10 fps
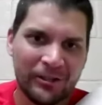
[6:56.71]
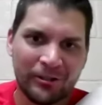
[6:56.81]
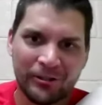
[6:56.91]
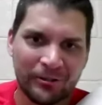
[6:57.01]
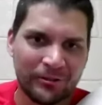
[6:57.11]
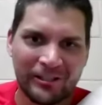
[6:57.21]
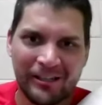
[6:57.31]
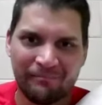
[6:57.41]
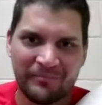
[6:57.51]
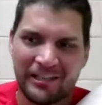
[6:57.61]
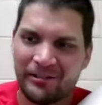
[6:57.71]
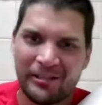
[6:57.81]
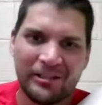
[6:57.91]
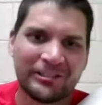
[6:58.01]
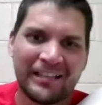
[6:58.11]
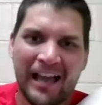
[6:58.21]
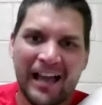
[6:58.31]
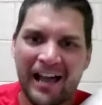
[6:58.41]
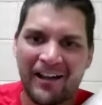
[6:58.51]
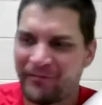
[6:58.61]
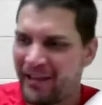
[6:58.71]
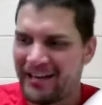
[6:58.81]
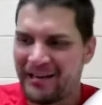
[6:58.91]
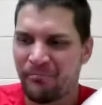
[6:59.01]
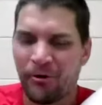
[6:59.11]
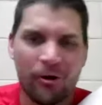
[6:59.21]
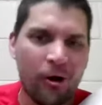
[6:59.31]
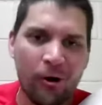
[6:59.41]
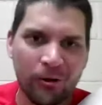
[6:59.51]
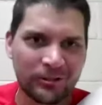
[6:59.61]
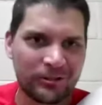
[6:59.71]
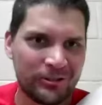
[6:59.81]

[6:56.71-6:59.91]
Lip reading: it doesn't have any more holes,